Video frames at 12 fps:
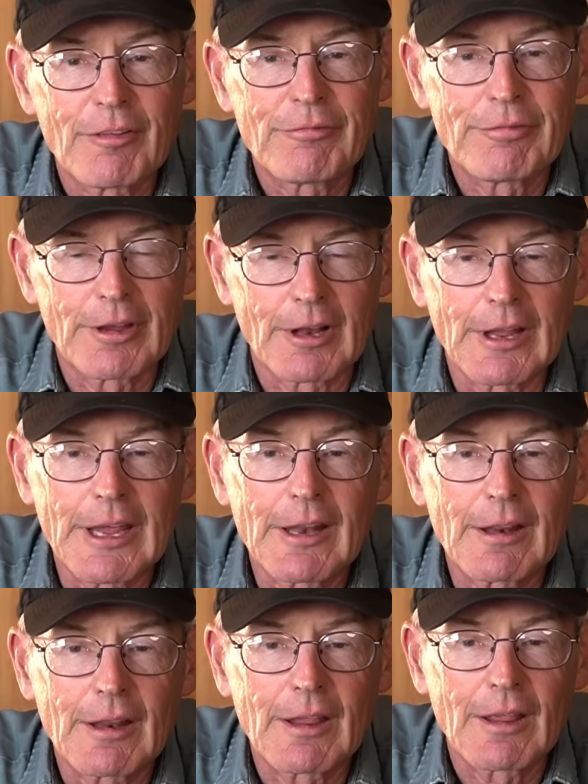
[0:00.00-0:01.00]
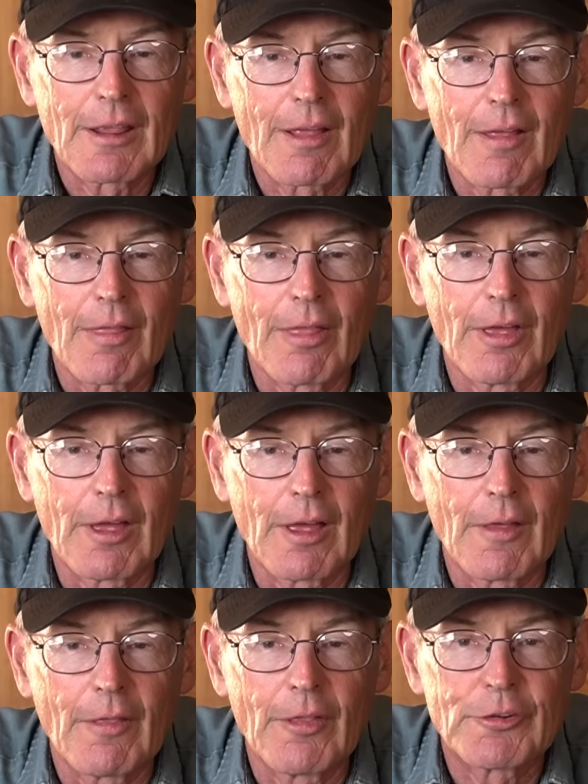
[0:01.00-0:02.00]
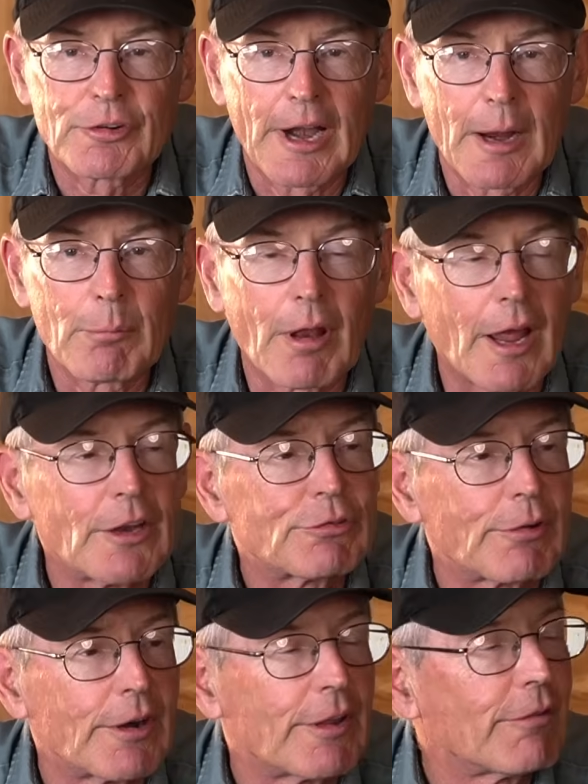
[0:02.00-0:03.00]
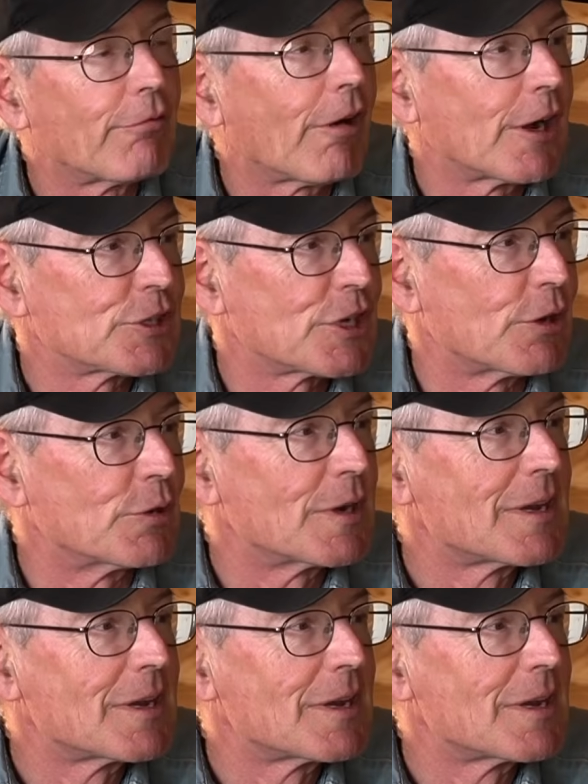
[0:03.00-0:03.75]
fill in the tram lines where they've washed out.